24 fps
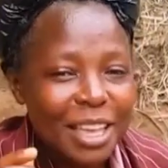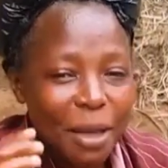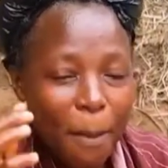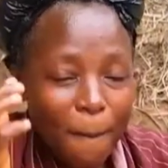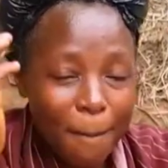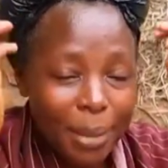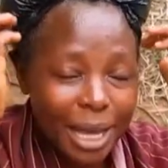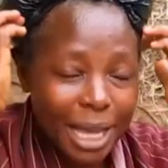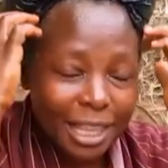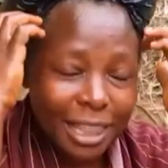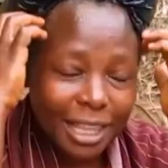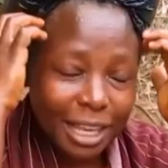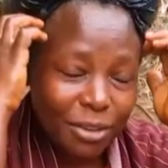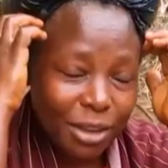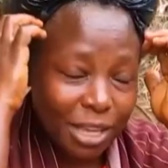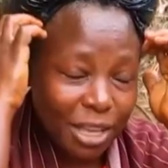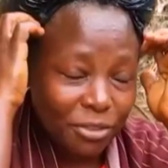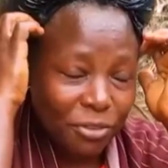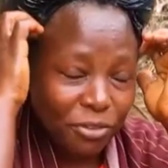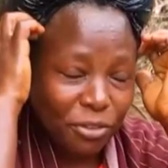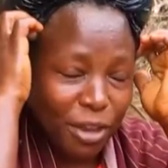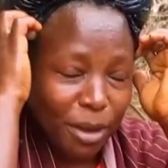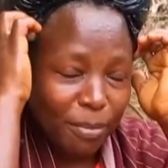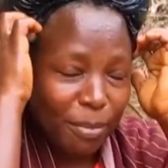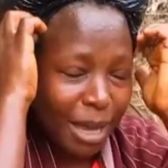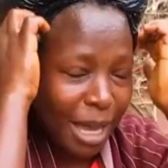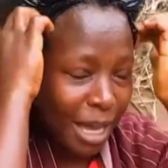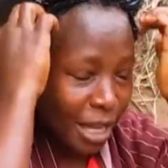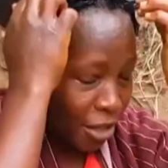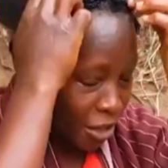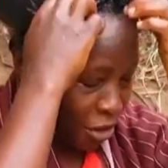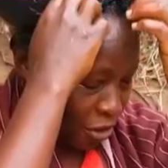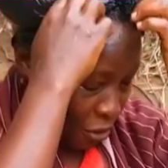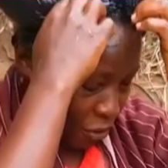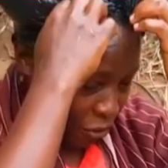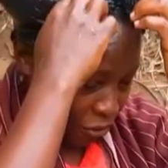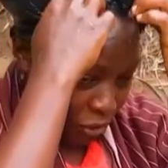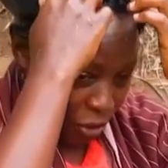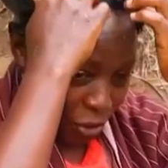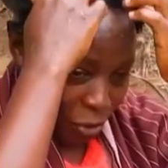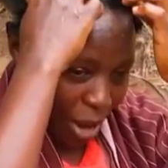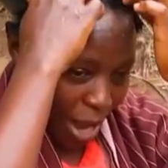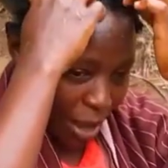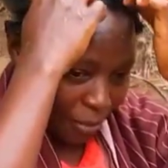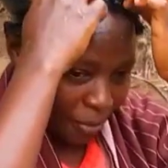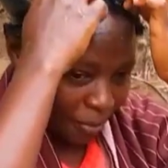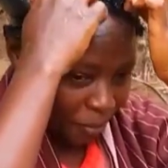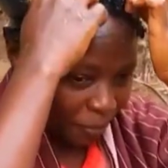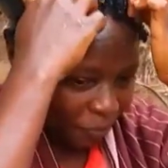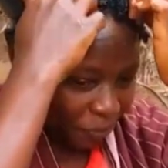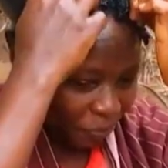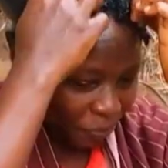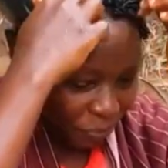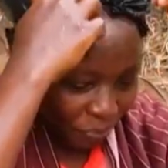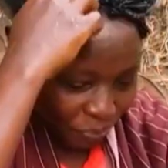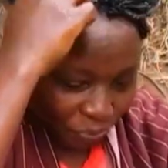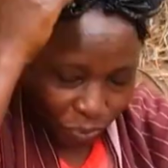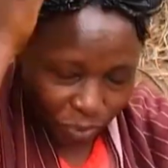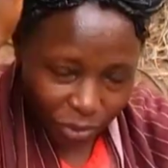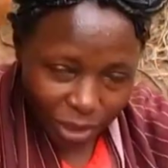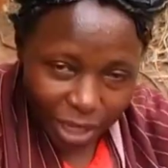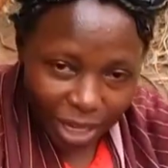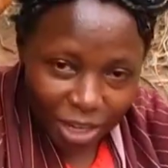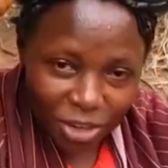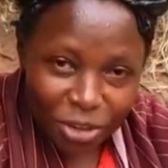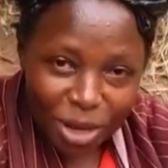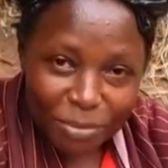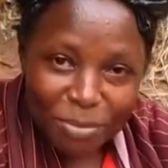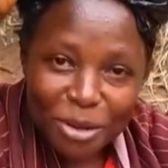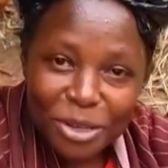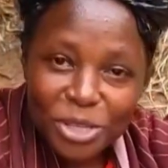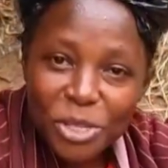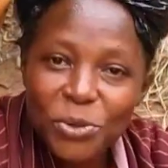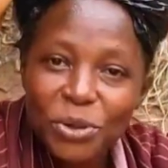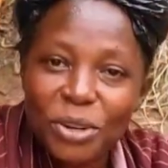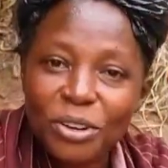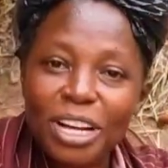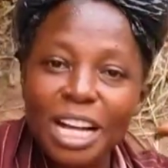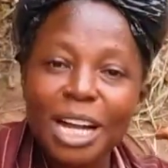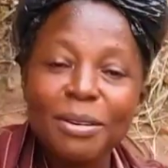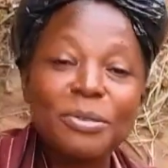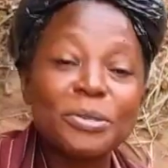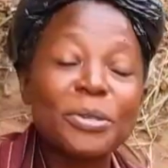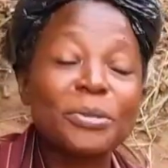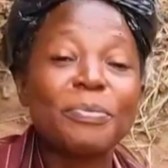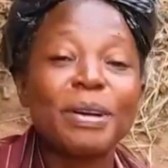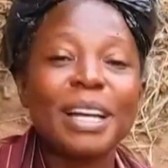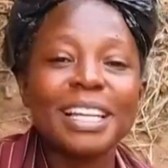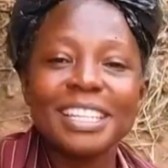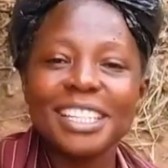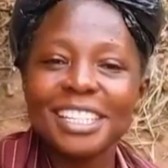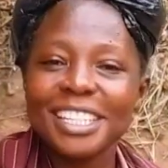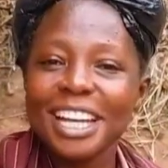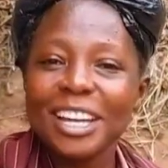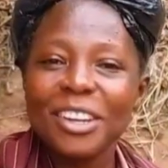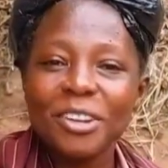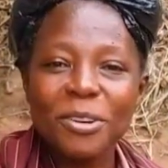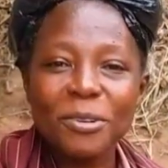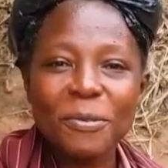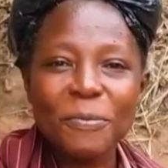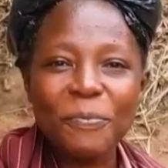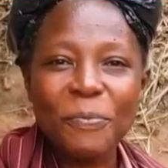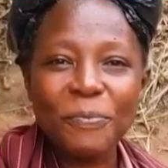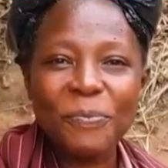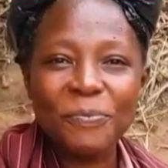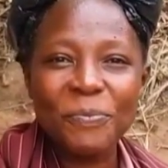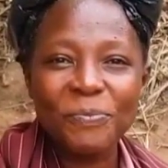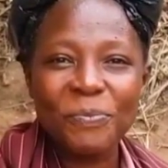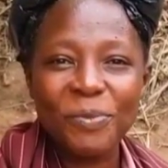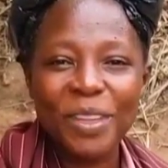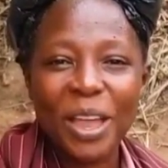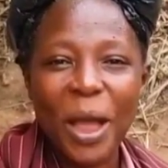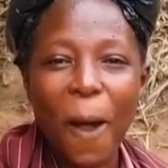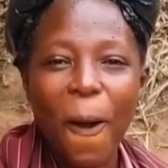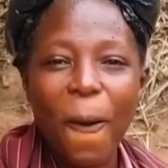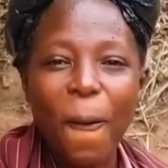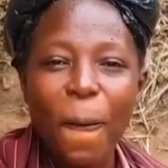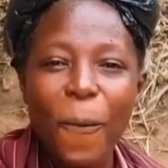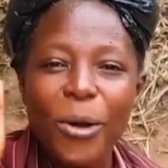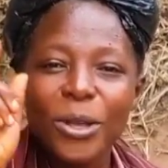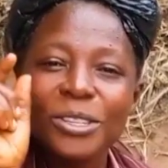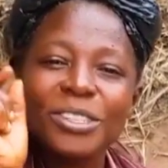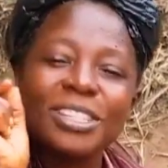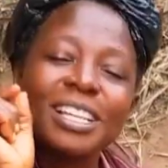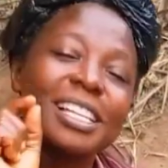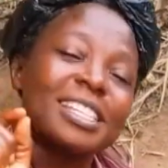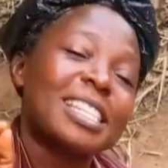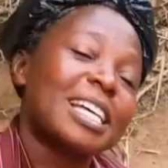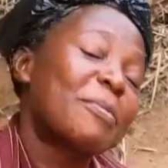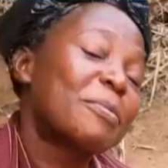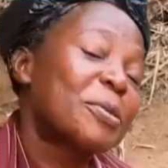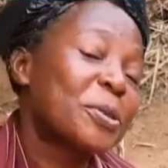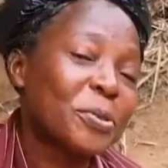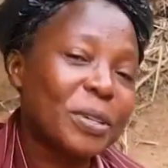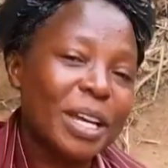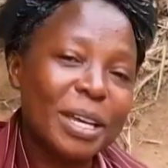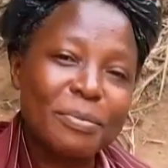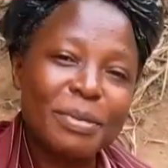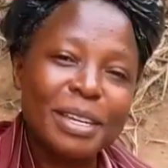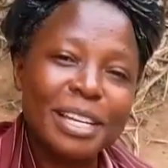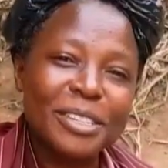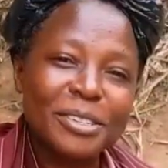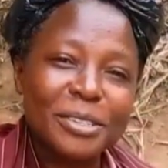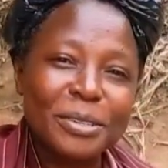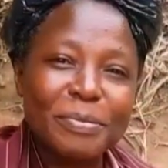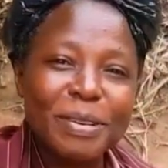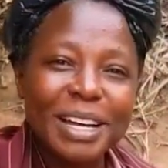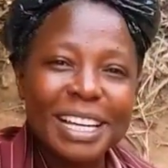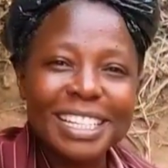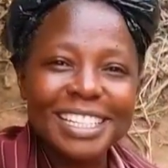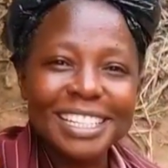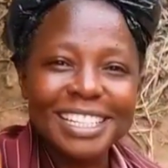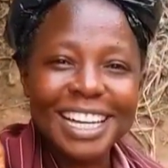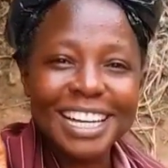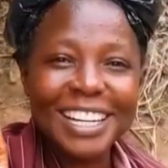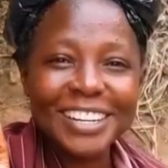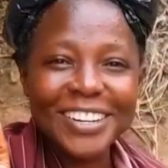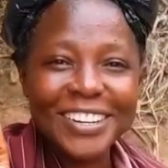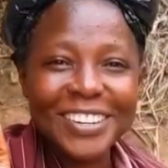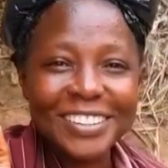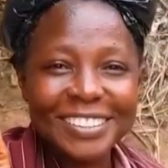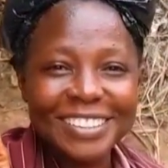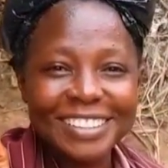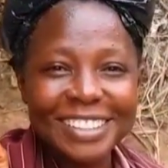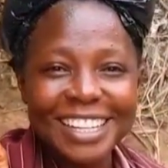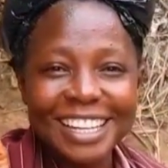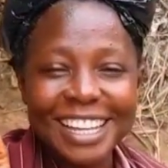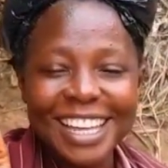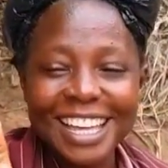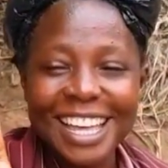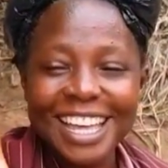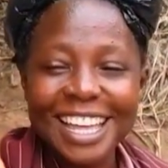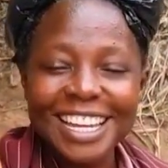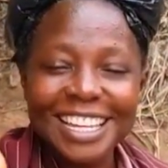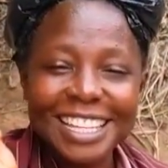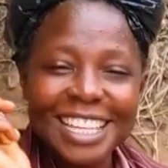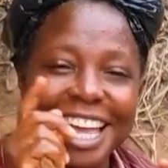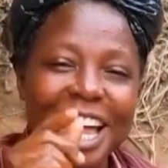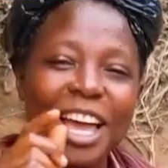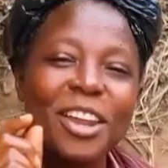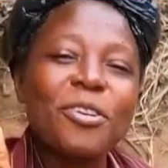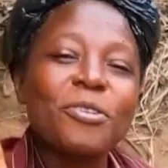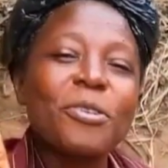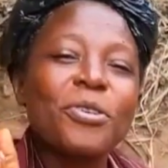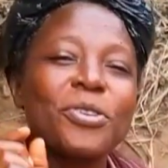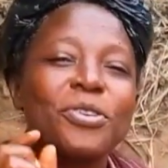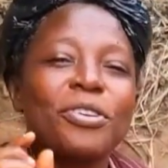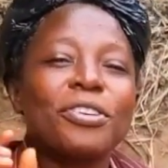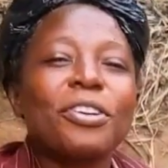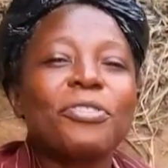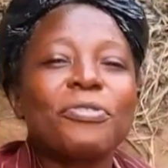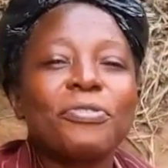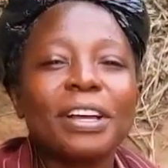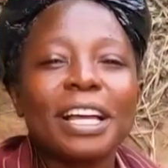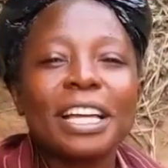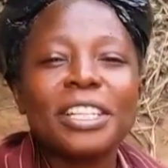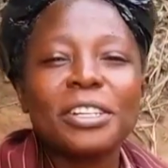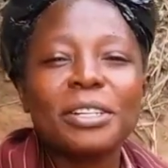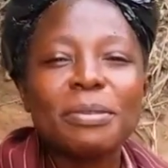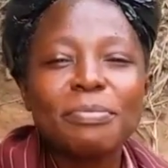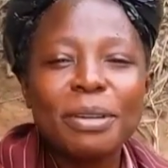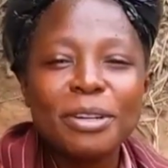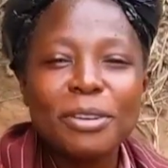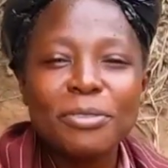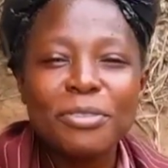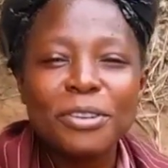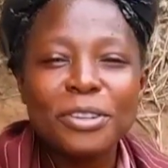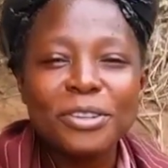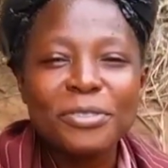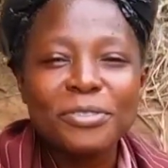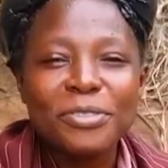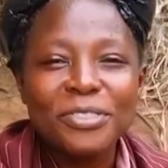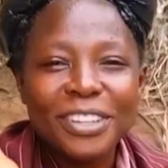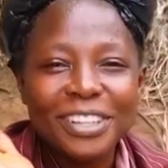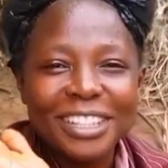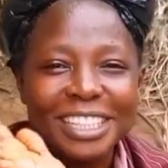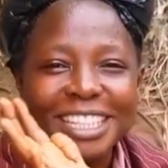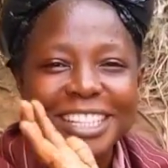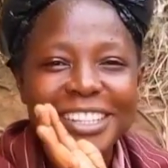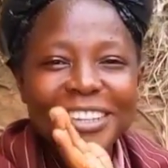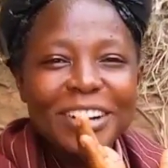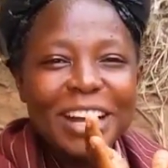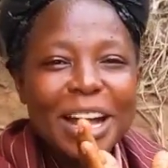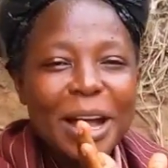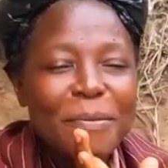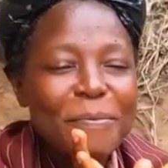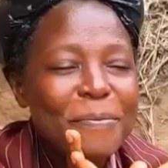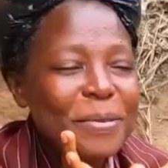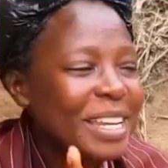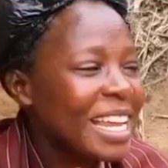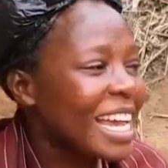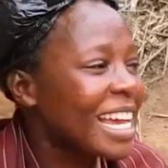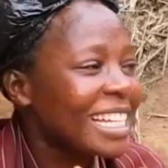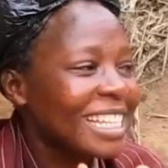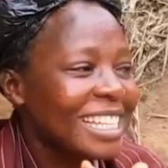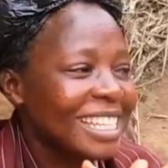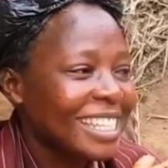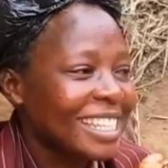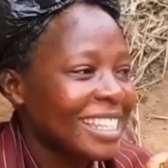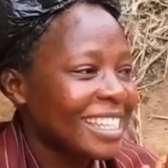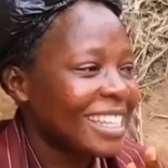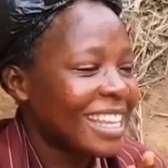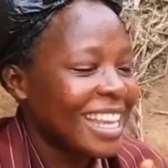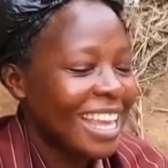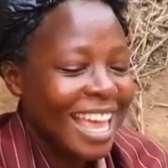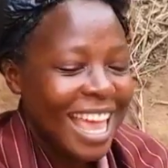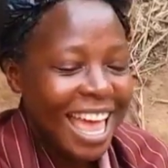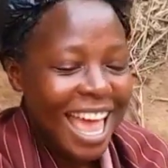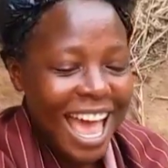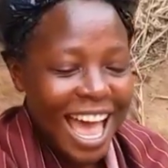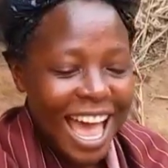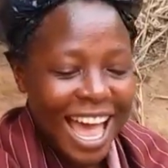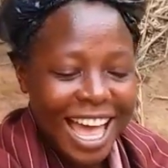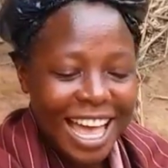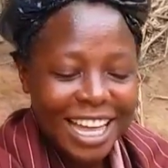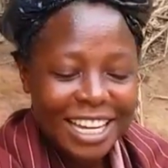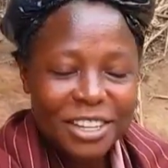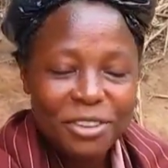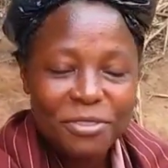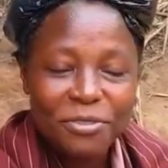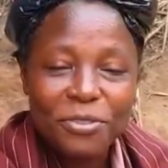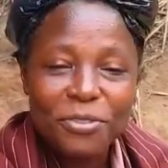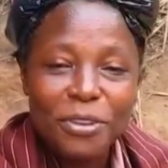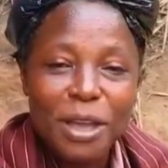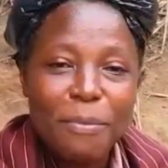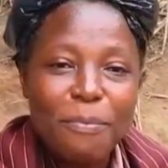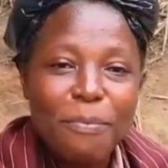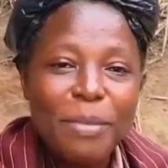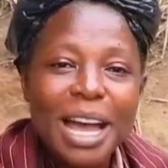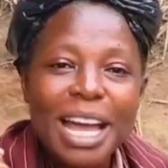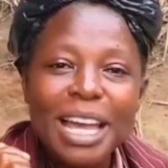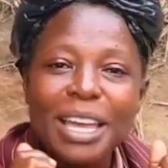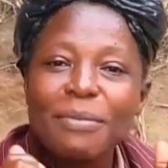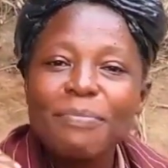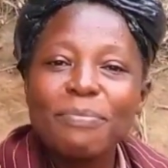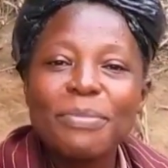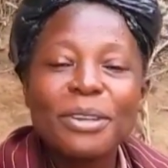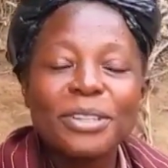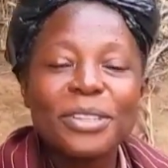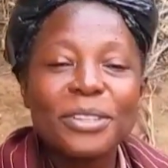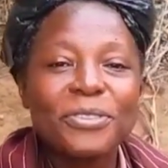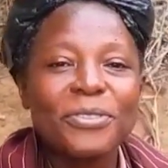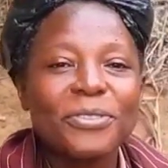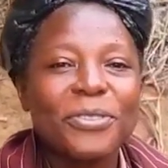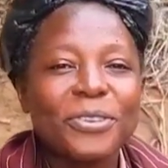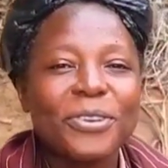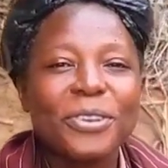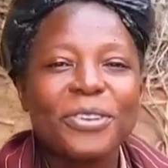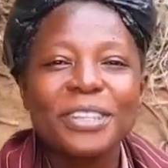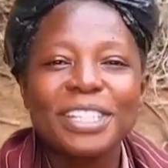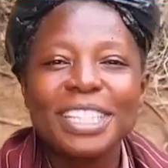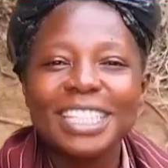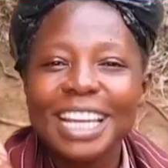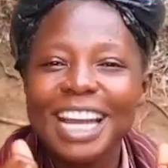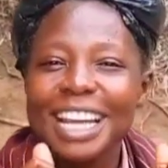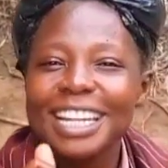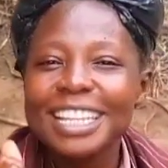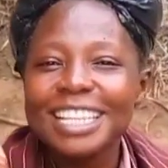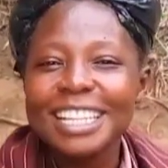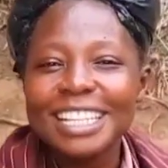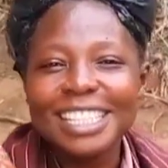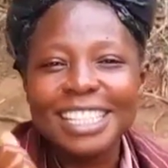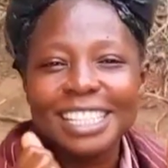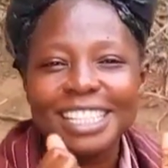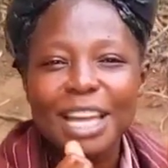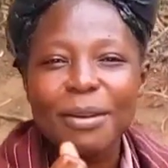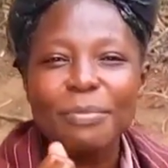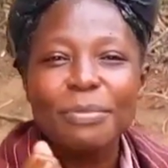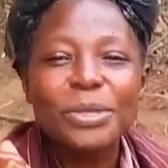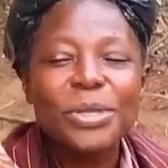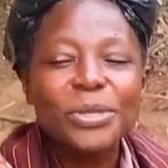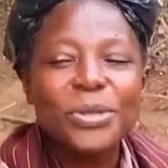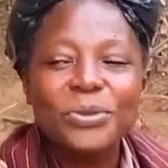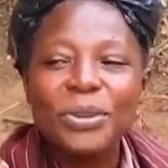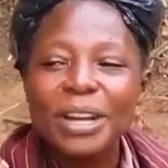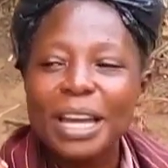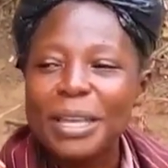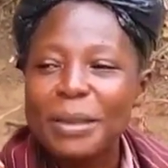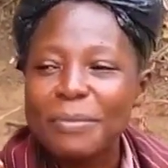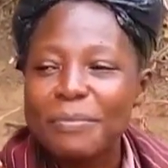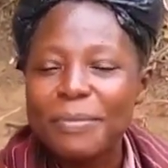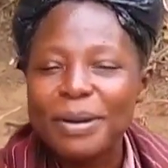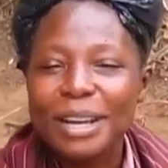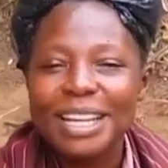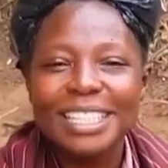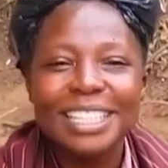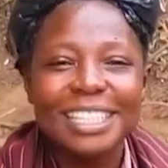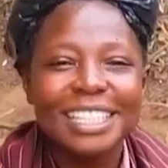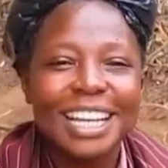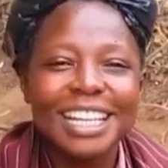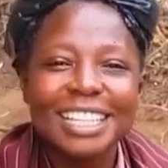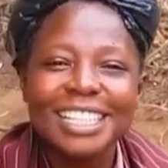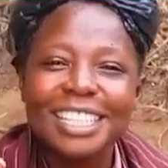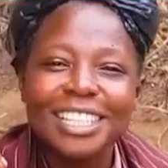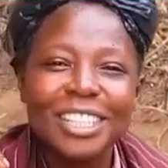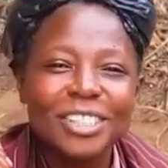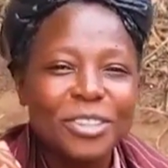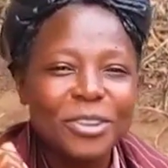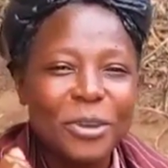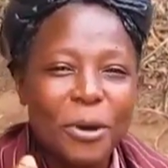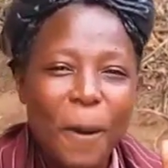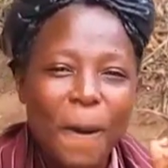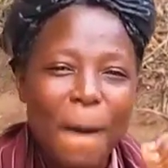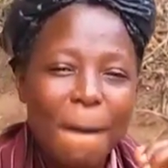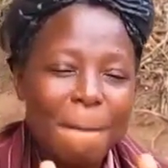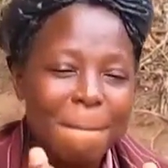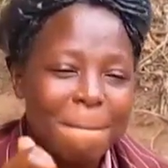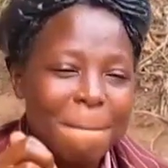By the way, if you are my new viewer, you are most welcome to my channel. Consider subscribing to my channel. Turn on your notification bell for new video updates. And if you are my beautiful returning subscriber, just know